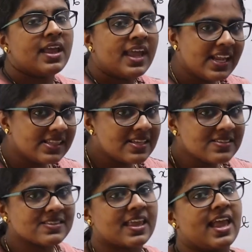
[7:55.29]
In
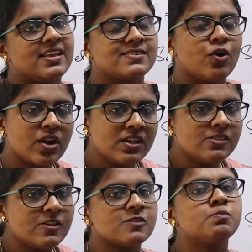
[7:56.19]
this case or in
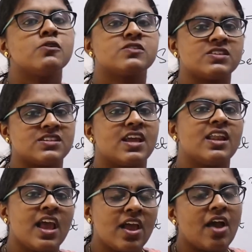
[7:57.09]
this position,